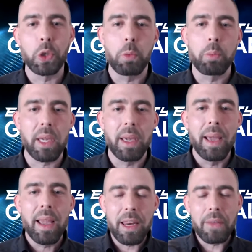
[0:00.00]
UME.
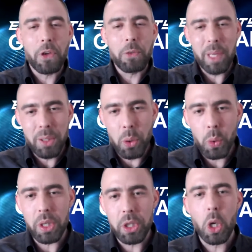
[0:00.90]
And if you've been
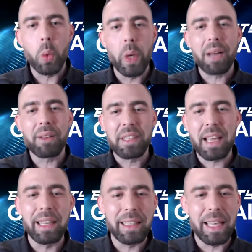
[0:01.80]
doing so without
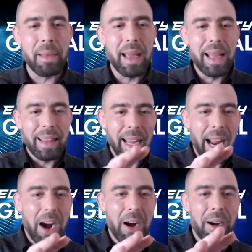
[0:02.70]
selling them,
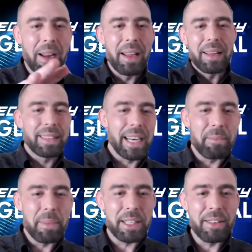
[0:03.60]
like our dear
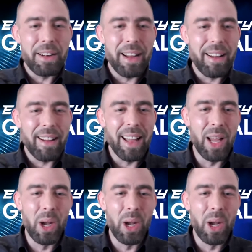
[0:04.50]
Mr.